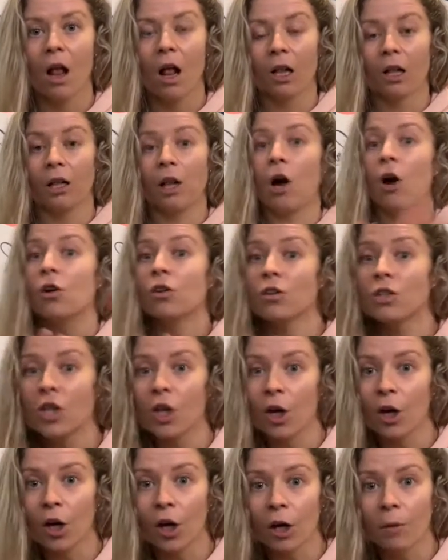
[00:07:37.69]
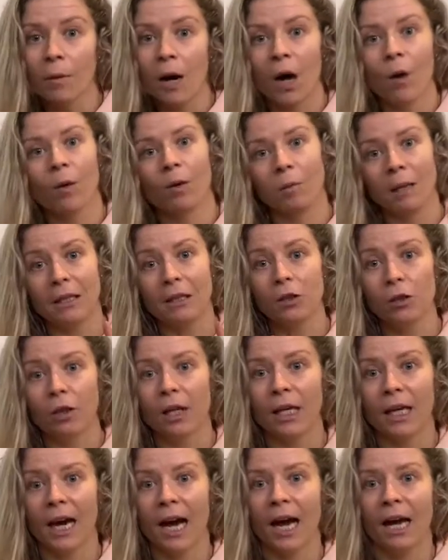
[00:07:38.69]
long term, I would be
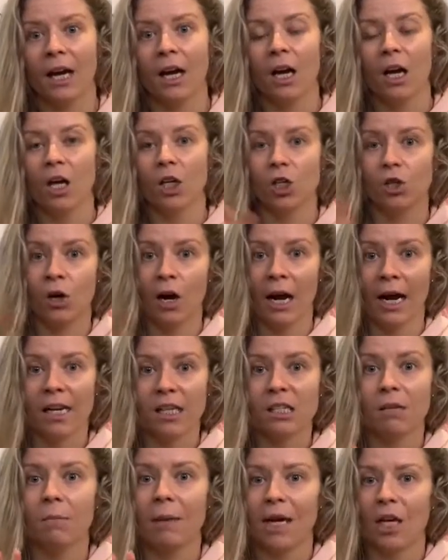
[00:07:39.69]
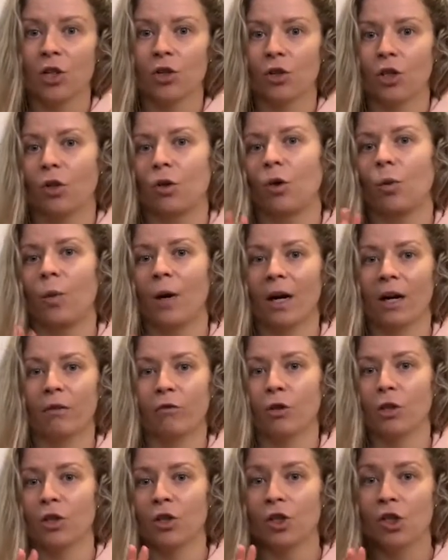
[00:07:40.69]
looking at trying to make sure you're aware of
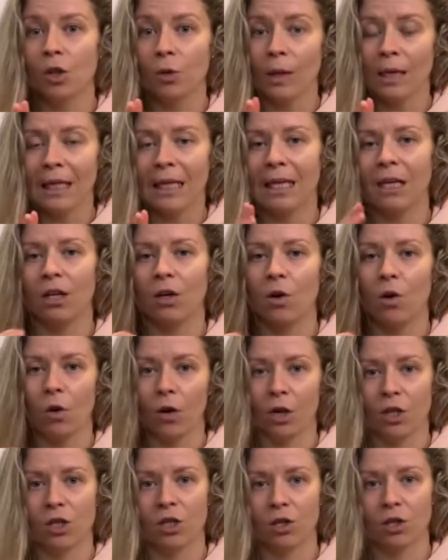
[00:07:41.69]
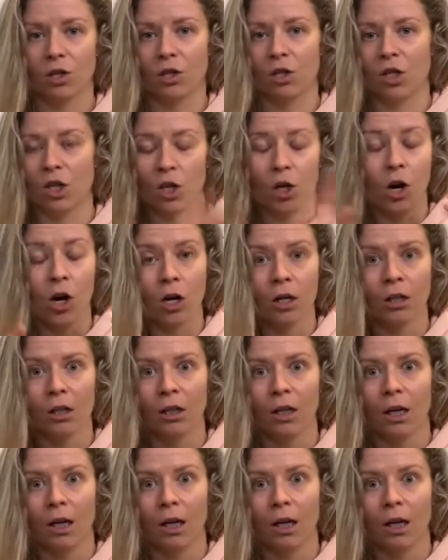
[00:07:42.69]
what you're doing in order to not